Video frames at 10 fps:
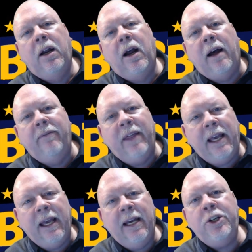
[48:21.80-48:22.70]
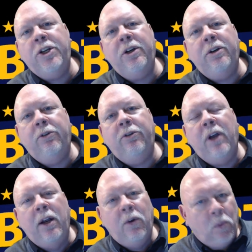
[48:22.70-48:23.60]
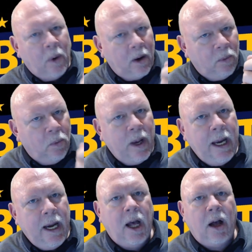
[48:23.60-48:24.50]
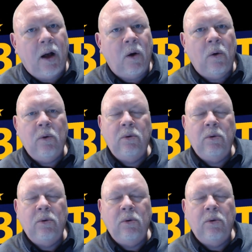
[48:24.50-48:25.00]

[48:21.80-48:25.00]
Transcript: of the issues where we know